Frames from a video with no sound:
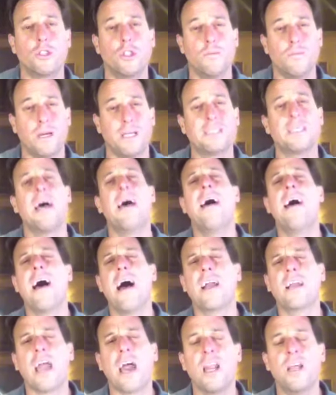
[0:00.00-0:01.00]
2 B's.
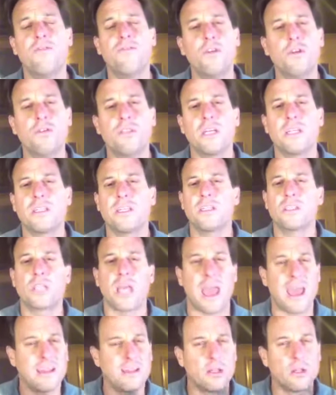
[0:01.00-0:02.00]
Again, if you think this
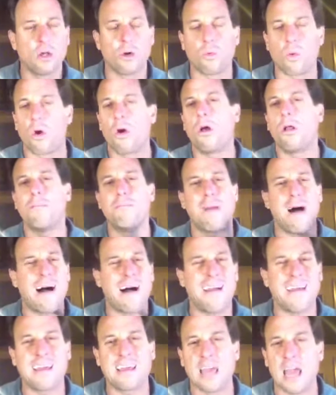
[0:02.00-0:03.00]
end of the world,
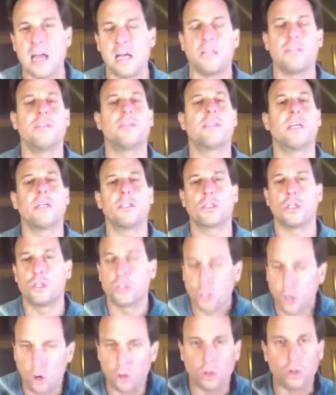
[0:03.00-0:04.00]
Mayan calendar things are
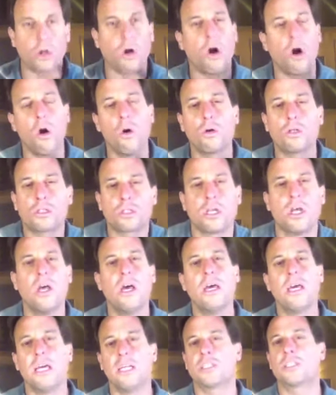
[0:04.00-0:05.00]
total hoax,
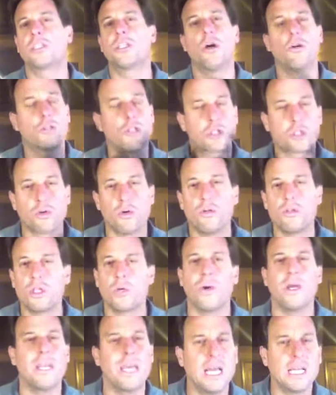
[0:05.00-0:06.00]
it's no truth
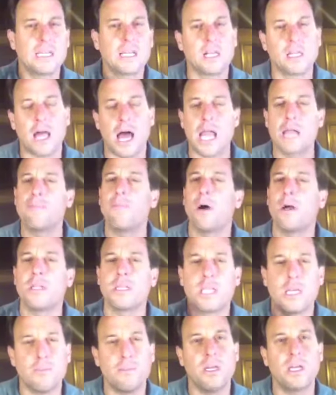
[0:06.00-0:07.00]
to it, hit the like
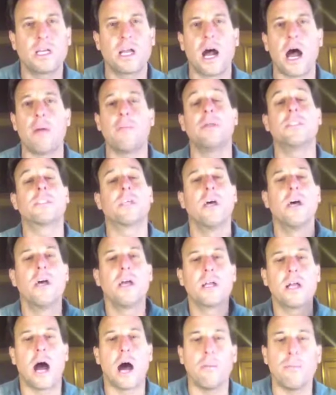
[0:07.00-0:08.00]
button, give me your comments.
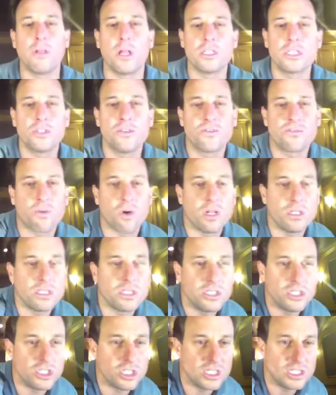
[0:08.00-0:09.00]
God bless you, friends,
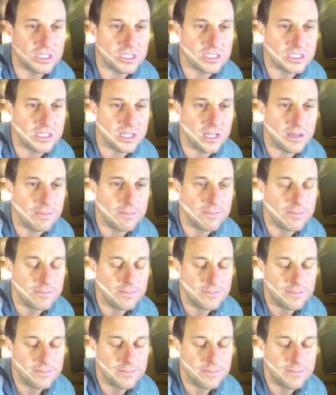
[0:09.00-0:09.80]
in Jesus' name.